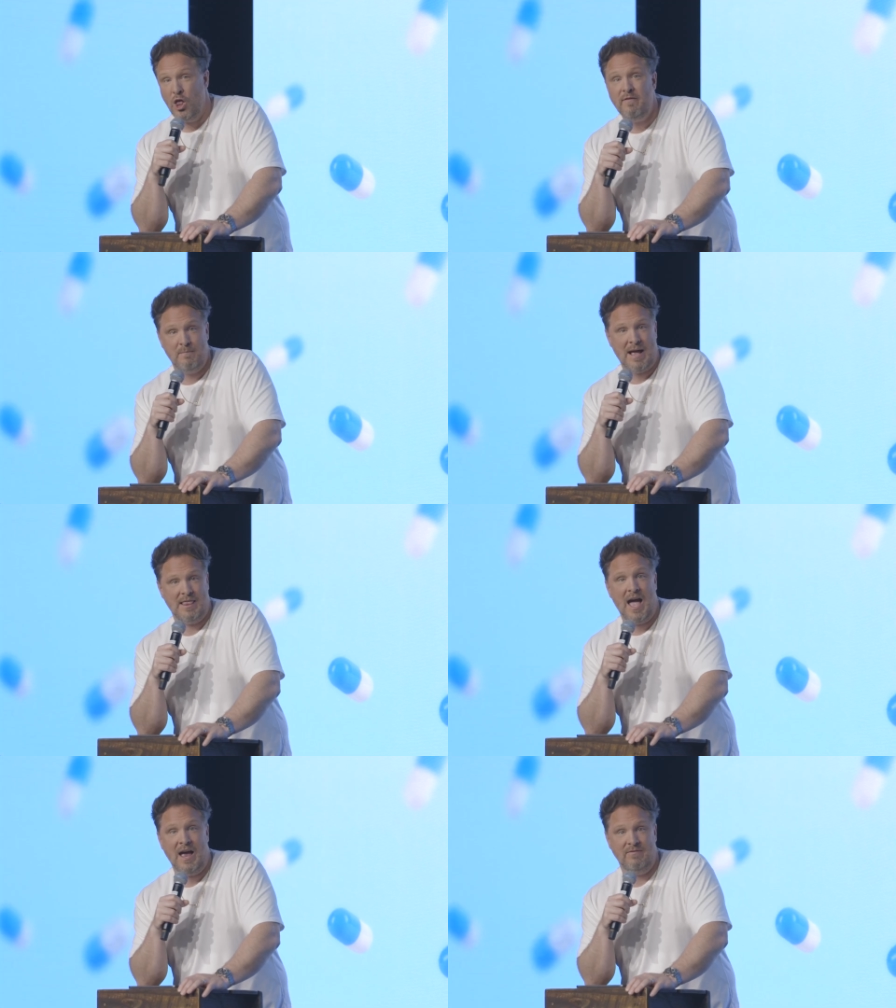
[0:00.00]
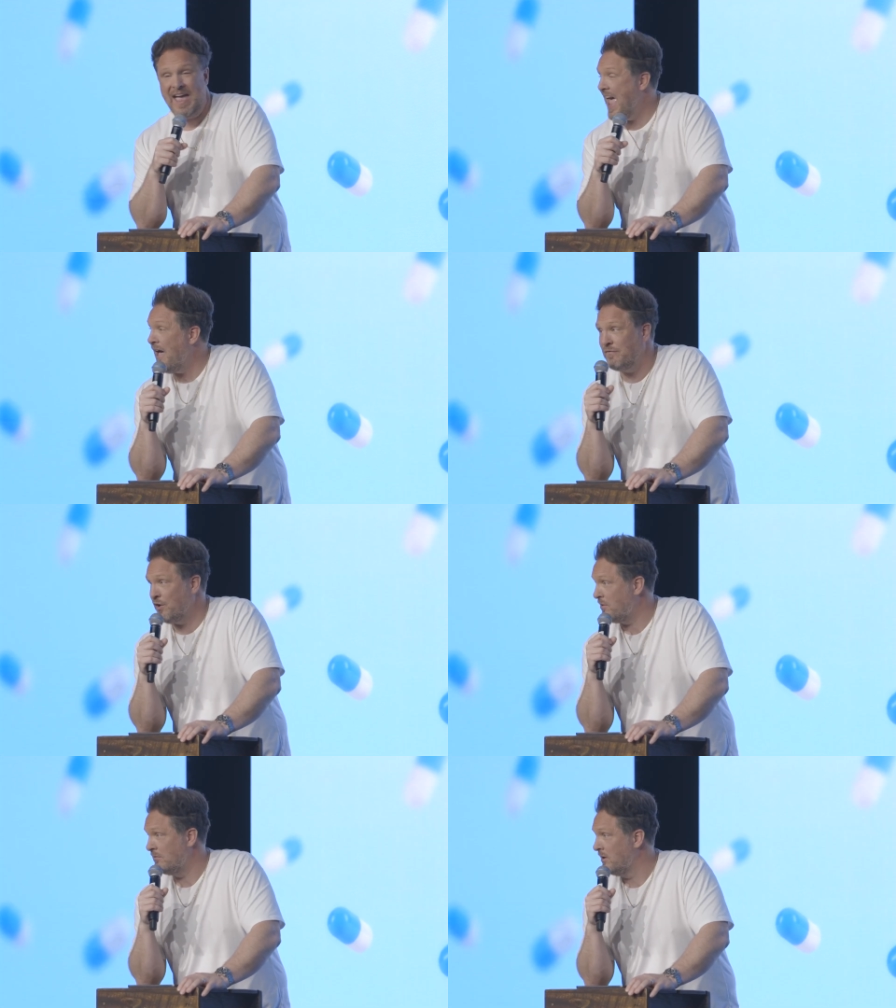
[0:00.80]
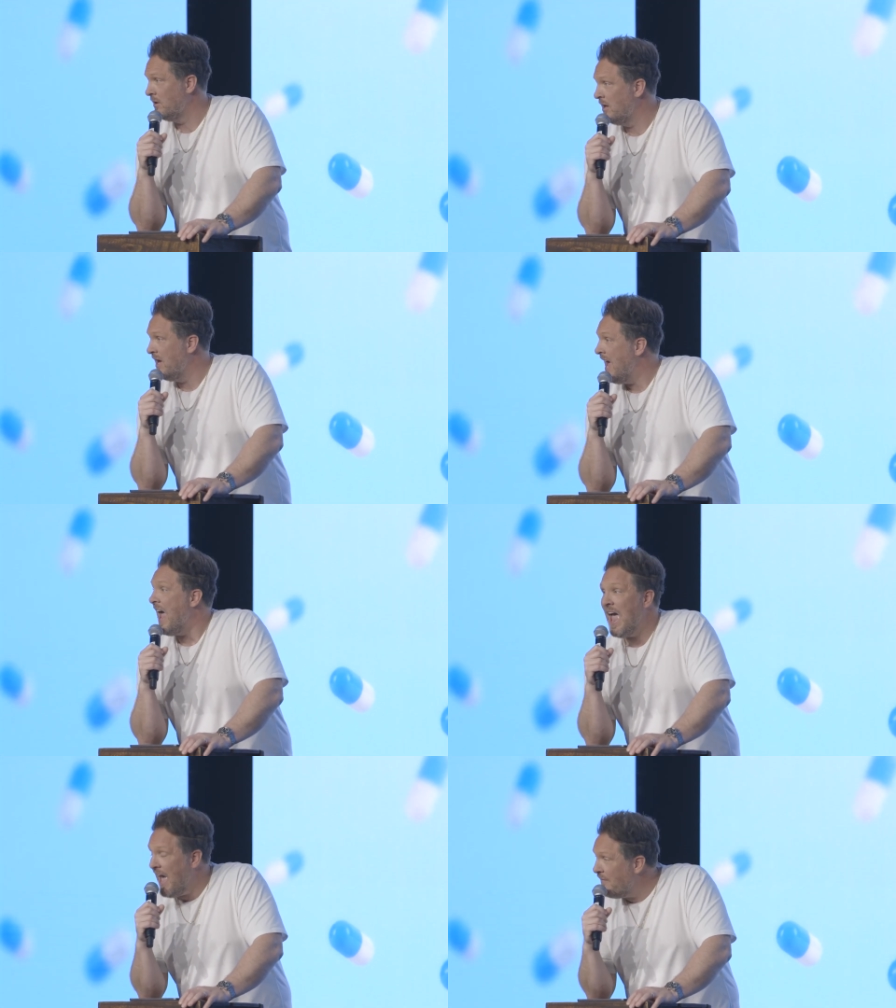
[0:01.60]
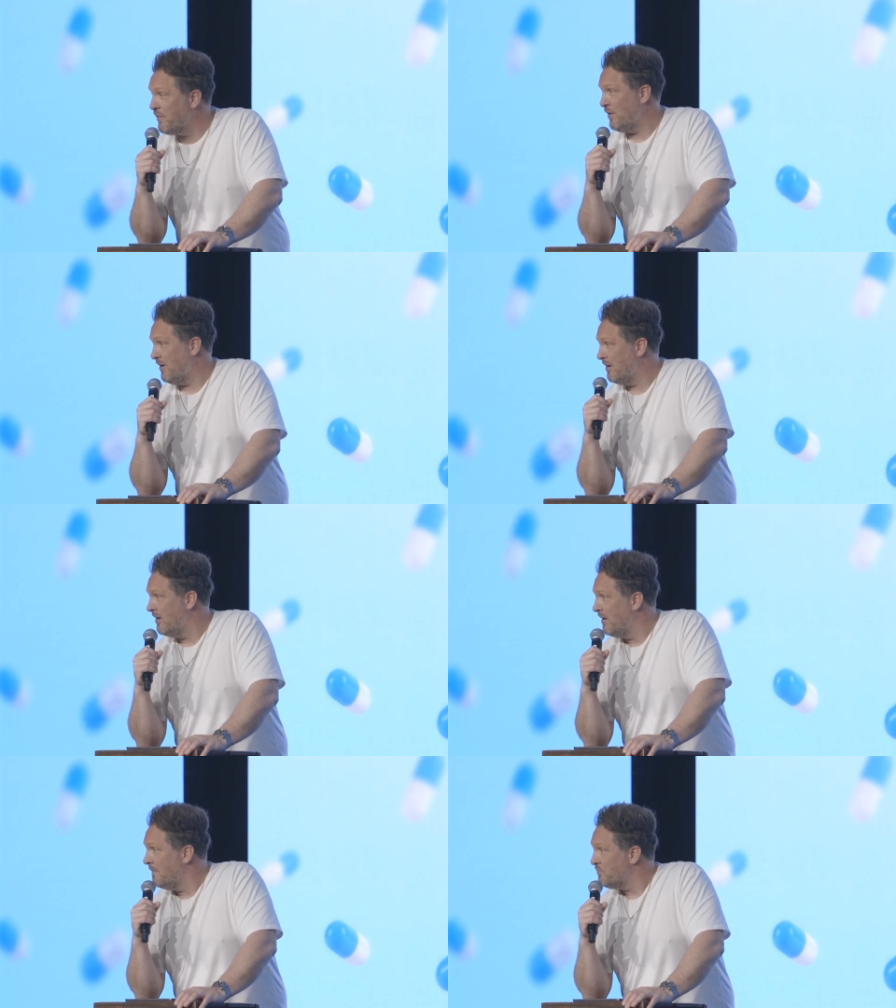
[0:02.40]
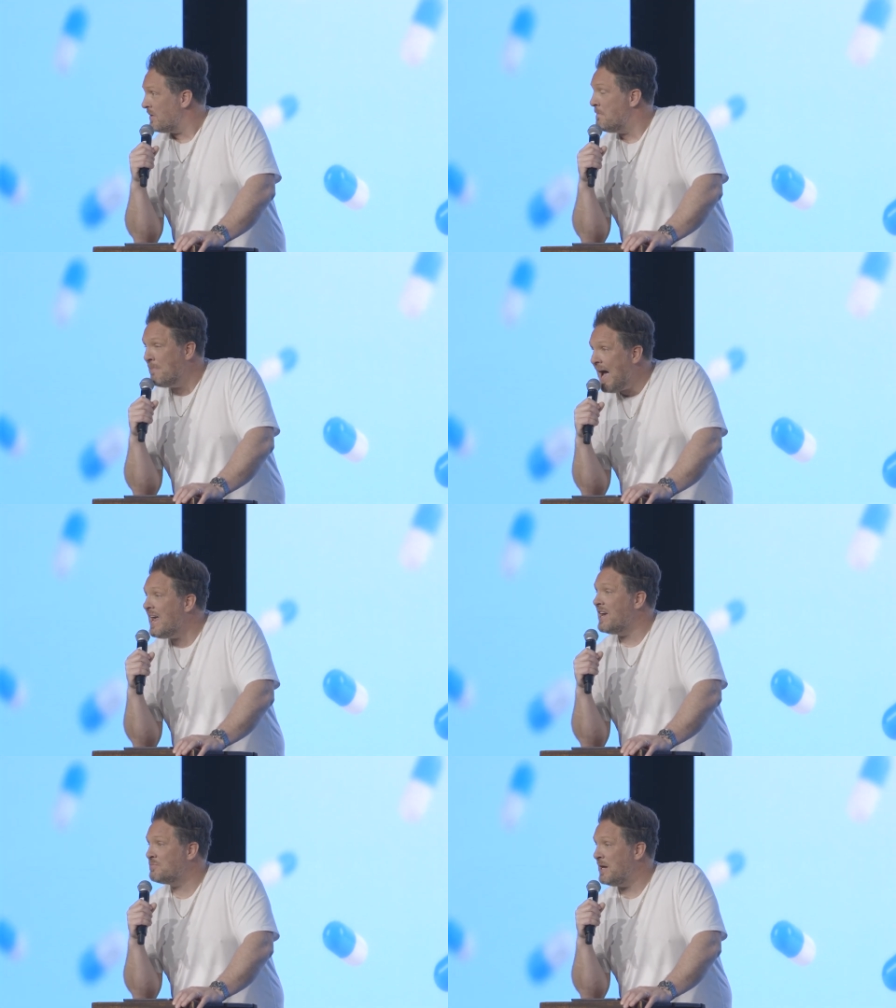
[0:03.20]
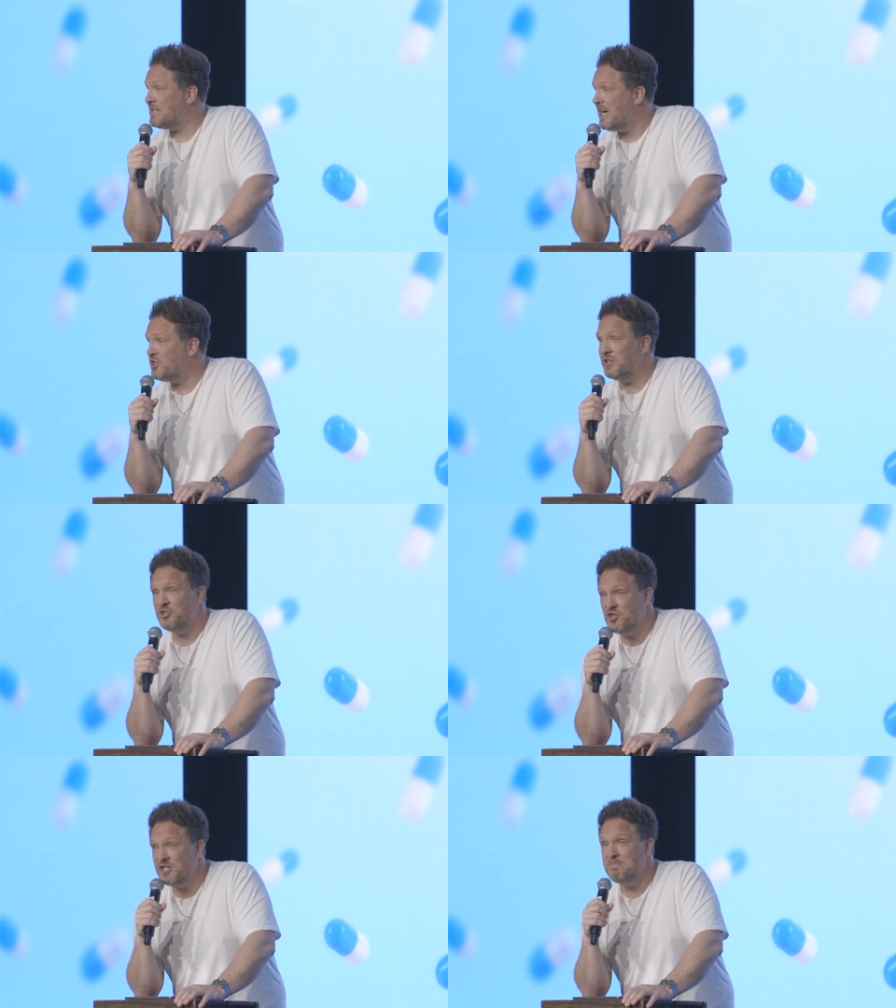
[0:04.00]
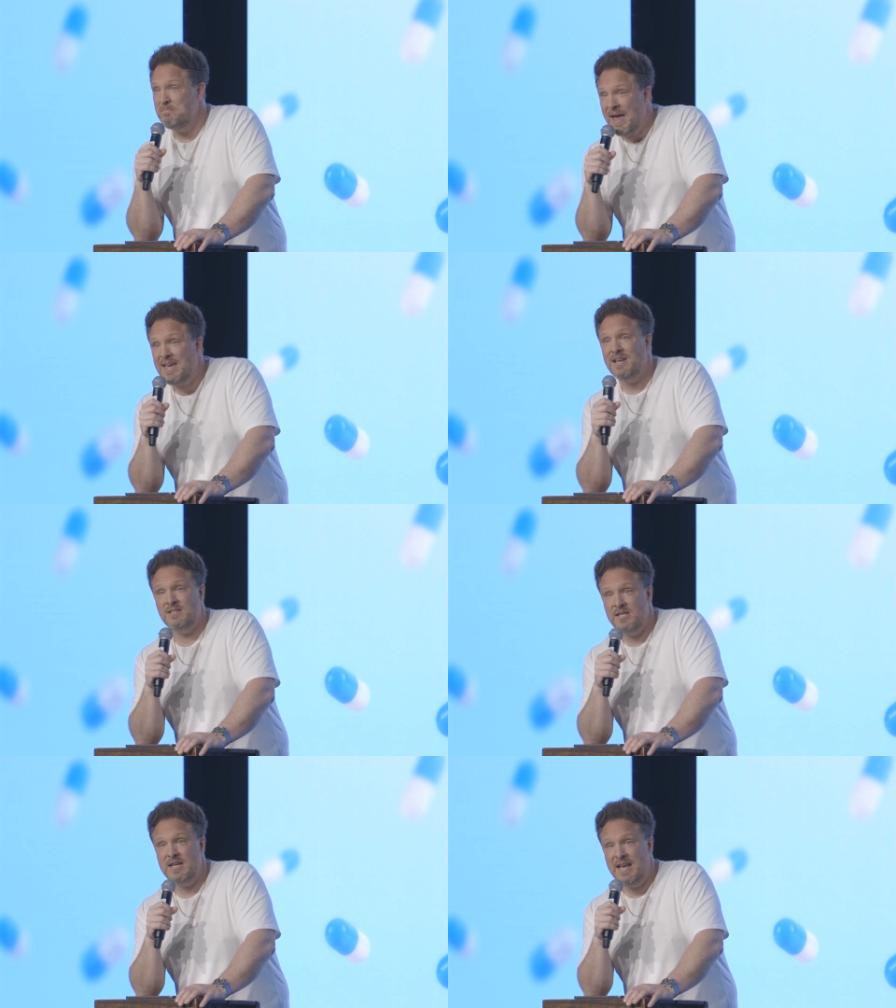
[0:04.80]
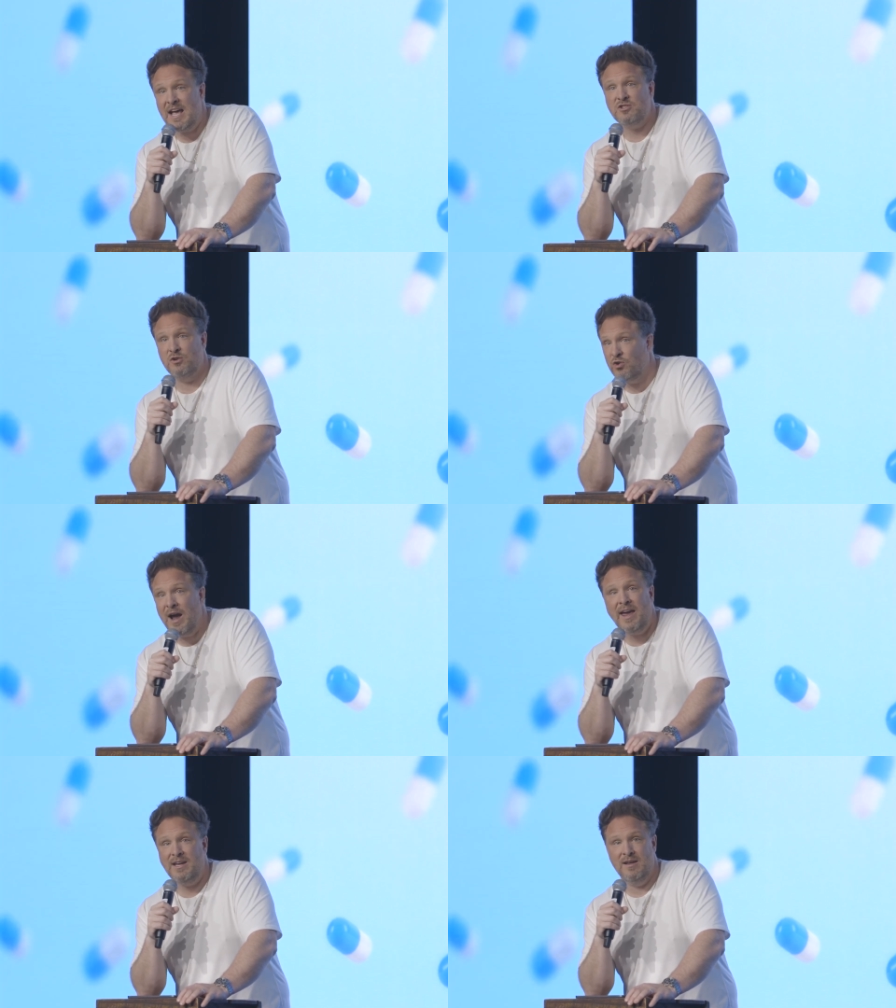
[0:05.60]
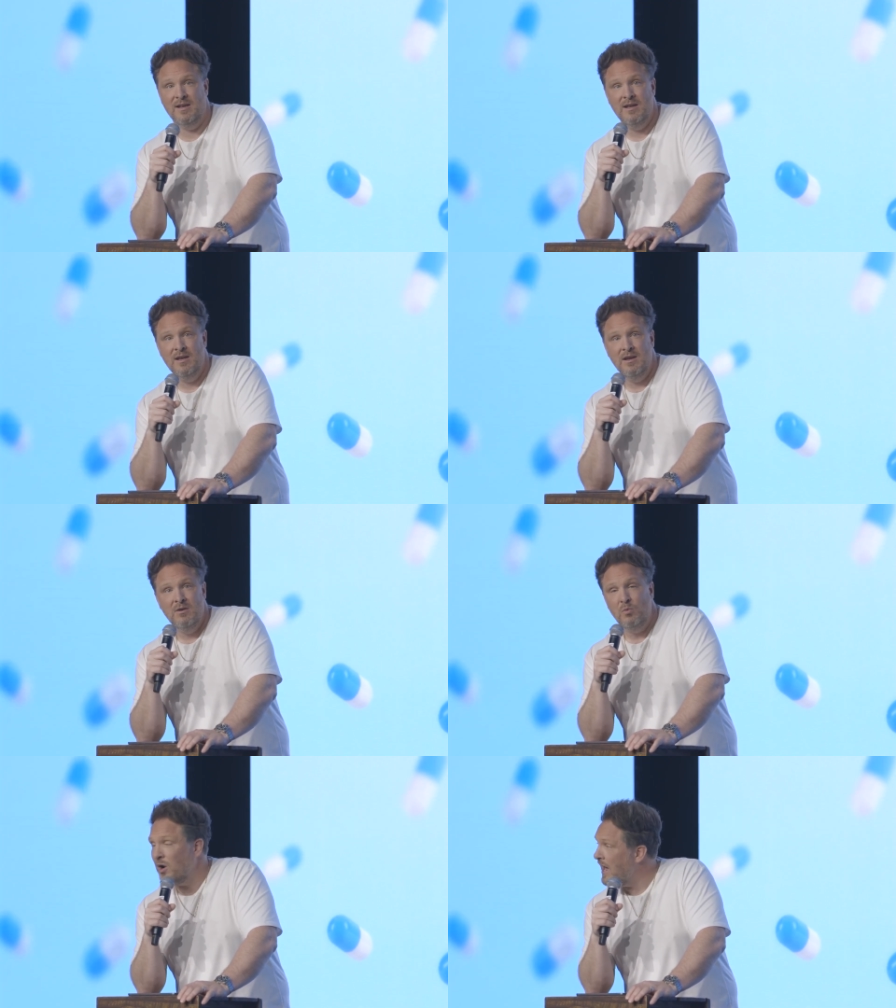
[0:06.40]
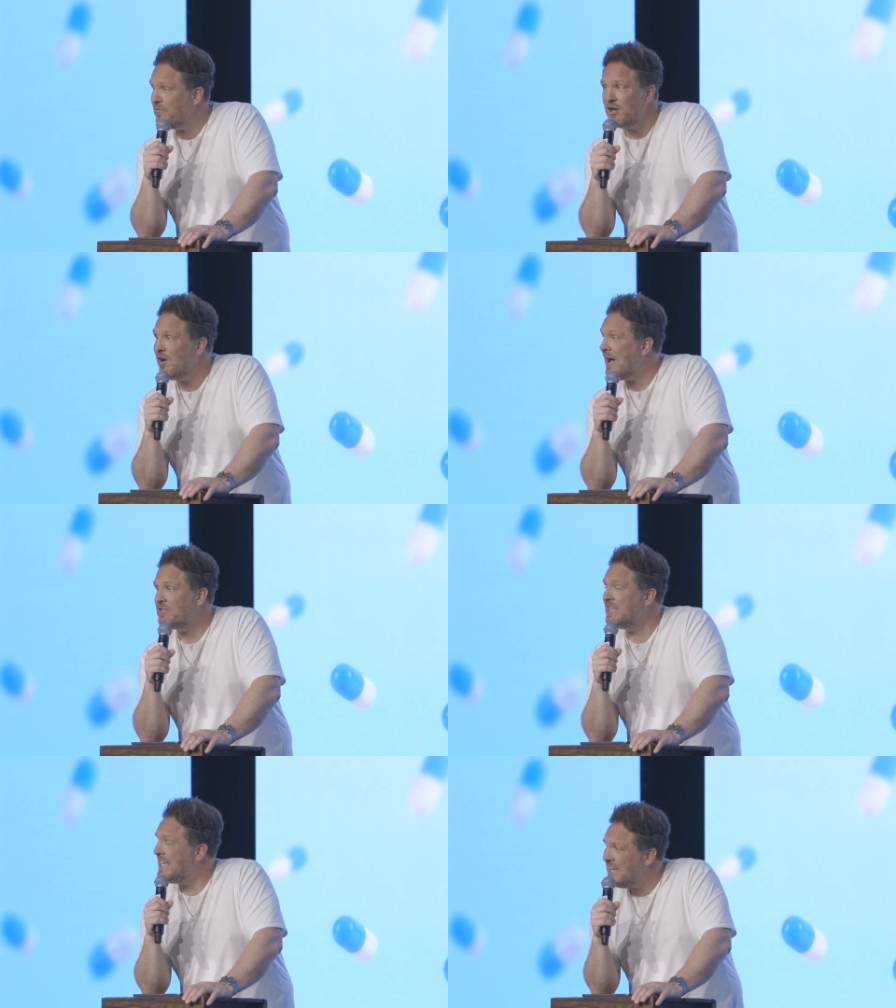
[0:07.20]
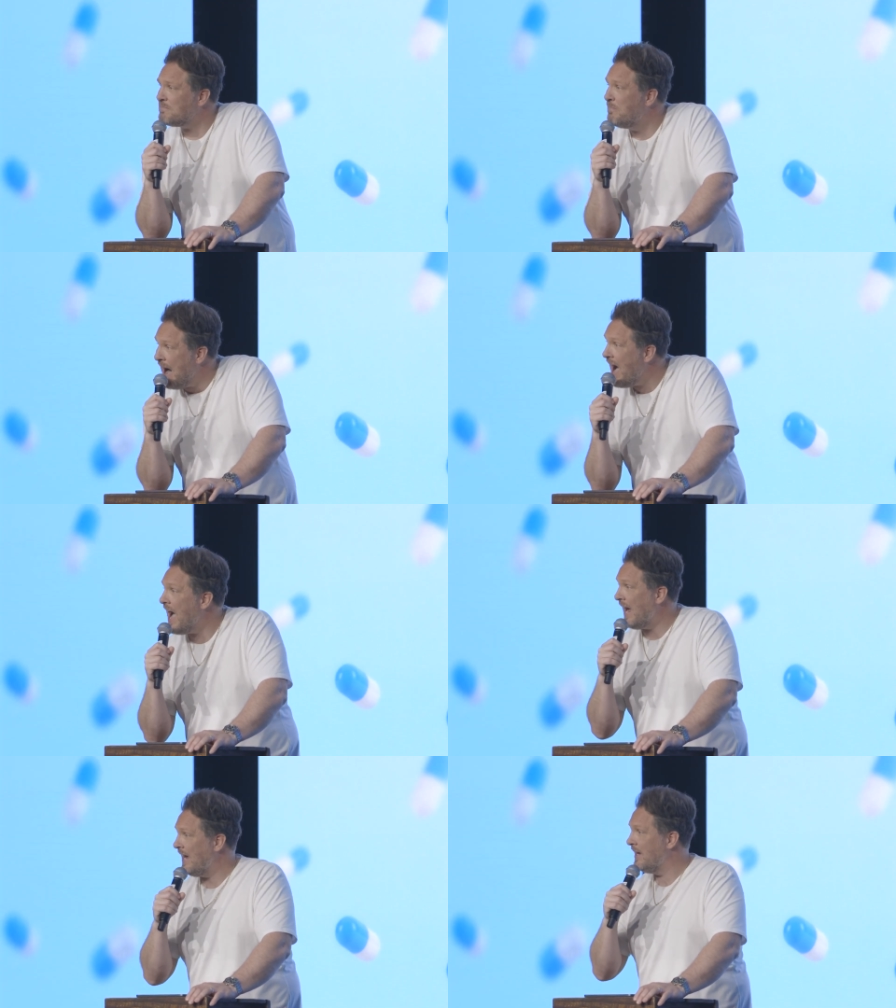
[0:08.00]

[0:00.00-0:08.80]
of my life, ever, ever my expectation is just make it to the next grade. Whatever you have, get by.